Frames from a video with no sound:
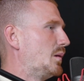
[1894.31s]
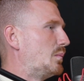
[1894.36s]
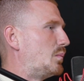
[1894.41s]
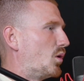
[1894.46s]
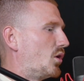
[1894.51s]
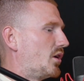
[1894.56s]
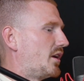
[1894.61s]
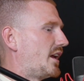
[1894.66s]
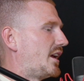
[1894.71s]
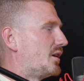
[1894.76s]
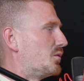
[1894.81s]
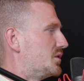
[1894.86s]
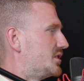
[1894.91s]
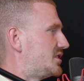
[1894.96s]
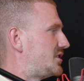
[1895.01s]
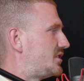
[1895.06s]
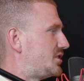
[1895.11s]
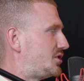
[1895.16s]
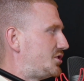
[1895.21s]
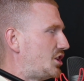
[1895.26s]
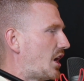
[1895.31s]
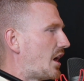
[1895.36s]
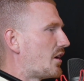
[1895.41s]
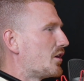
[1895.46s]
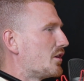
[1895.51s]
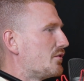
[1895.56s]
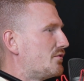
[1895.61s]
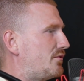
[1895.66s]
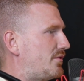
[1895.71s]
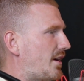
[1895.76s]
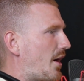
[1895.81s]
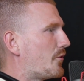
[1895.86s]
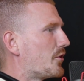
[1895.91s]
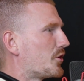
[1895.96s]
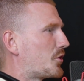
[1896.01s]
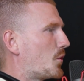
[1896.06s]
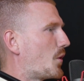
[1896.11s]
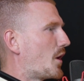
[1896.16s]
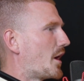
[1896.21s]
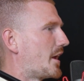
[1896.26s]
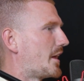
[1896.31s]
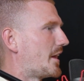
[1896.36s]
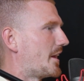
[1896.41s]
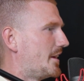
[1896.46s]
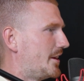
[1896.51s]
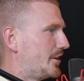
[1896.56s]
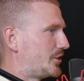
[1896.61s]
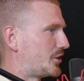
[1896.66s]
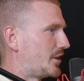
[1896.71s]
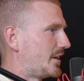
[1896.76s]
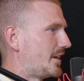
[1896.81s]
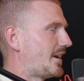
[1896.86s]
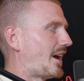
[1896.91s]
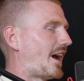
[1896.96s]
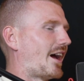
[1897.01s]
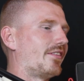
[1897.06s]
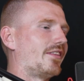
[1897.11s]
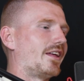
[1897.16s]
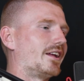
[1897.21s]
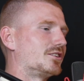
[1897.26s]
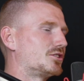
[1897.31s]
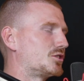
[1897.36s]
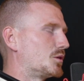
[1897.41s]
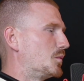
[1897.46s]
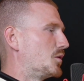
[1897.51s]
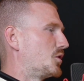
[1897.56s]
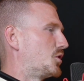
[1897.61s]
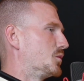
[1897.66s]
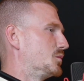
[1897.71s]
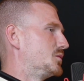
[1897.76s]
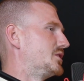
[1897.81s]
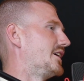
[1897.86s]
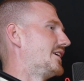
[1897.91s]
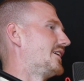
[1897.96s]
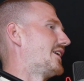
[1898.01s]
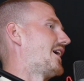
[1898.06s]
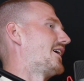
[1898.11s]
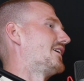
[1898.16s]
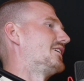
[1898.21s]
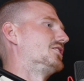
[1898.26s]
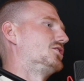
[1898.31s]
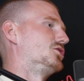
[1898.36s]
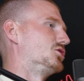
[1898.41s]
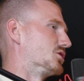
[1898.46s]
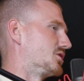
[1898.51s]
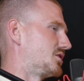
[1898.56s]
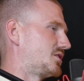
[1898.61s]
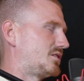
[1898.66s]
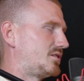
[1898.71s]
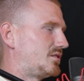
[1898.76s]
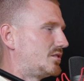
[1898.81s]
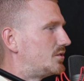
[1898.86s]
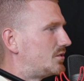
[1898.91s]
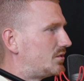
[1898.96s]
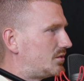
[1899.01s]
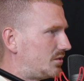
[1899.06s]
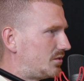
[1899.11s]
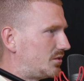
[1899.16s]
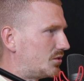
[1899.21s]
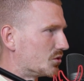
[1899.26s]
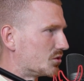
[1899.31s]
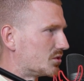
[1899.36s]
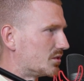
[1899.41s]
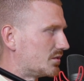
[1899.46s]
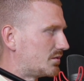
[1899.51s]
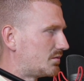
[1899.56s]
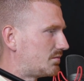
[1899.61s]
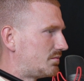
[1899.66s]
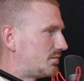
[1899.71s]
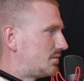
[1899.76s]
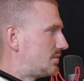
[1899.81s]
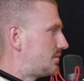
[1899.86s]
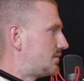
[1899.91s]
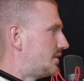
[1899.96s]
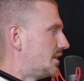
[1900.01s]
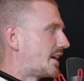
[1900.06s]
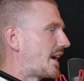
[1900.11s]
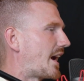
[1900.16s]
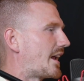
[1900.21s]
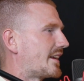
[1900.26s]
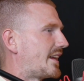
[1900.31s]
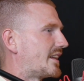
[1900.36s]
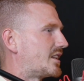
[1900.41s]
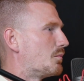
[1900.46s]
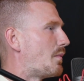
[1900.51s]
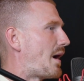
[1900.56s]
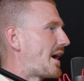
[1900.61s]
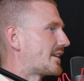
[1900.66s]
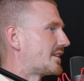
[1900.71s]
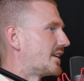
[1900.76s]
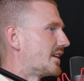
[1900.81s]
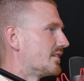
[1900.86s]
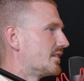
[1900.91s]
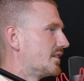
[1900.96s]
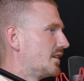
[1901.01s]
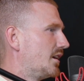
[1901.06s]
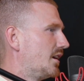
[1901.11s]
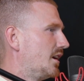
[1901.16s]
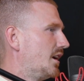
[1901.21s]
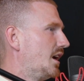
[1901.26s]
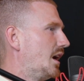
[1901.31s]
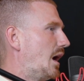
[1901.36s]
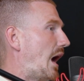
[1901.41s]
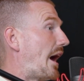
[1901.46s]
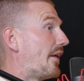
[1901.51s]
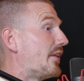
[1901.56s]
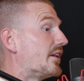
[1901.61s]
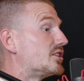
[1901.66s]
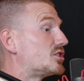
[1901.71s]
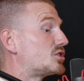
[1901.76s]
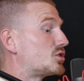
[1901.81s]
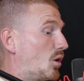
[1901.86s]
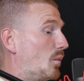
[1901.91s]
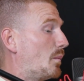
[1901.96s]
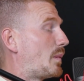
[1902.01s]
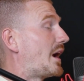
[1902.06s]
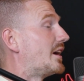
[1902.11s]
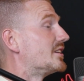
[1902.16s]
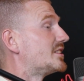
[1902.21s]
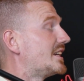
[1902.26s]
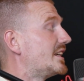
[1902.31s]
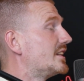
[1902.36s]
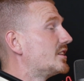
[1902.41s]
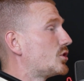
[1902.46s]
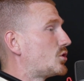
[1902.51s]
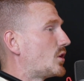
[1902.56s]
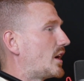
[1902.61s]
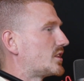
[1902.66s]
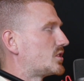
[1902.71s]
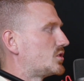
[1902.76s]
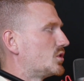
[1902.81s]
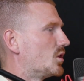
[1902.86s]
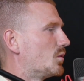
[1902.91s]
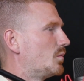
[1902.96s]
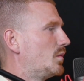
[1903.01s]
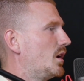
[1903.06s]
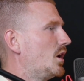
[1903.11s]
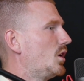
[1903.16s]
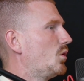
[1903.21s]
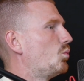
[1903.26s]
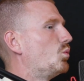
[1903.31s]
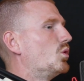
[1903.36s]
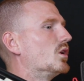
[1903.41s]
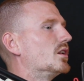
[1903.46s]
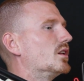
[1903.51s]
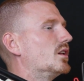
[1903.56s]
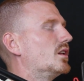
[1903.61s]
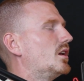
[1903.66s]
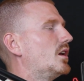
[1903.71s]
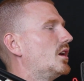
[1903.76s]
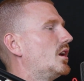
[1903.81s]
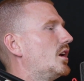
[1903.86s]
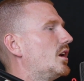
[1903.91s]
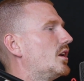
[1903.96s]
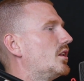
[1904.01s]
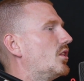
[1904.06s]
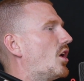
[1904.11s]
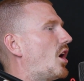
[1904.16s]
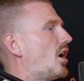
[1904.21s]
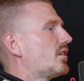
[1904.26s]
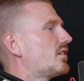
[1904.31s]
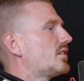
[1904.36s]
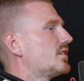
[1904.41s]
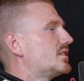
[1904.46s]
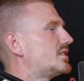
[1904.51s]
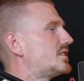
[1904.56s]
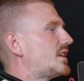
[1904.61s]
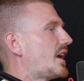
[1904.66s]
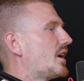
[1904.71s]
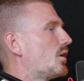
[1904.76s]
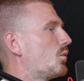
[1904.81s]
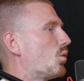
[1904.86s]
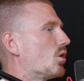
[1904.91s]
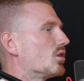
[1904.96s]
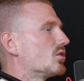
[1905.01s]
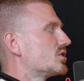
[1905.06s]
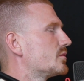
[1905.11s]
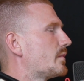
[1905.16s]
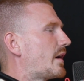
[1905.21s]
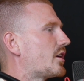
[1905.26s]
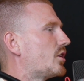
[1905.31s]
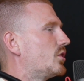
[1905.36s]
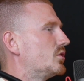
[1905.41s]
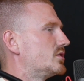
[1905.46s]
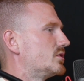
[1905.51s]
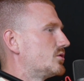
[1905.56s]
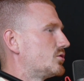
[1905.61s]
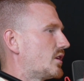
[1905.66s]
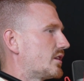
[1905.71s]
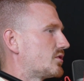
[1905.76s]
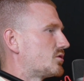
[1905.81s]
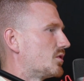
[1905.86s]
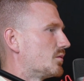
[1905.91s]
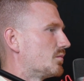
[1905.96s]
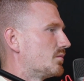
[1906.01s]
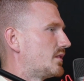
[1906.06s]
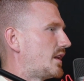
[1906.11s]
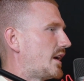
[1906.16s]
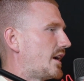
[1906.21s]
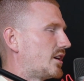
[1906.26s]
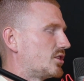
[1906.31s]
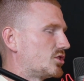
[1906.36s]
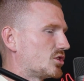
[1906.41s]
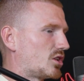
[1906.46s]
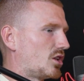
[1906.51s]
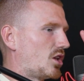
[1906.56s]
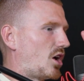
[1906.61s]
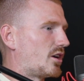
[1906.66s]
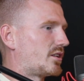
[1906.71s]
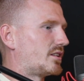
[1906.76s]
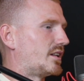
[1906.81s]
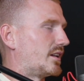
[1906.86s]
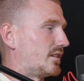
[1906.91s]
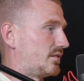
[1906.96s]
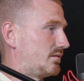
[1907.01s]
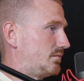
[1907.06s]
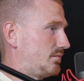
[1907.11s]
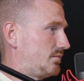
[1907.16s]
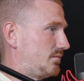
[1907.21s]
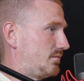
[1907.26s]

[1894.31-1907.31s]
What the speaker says: But it was generally very quiet initially and then someone comes in and it just doesn't, you can't get them back then. And then some players in the dressing room will not say a word. Doesn't matter who's in the dressing room. They are just locked in.